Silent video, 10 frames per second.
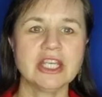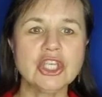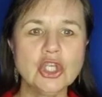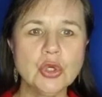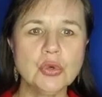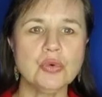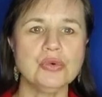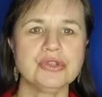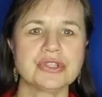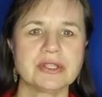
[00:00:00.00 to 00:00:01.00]

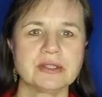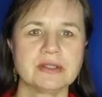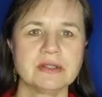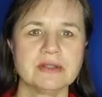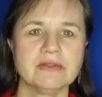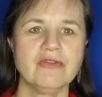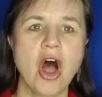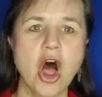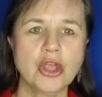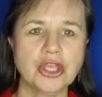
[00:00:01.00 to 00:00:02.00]
Use,
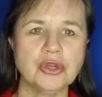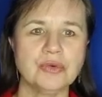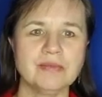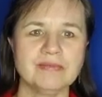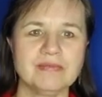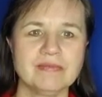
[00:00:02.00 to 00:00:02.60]
volume,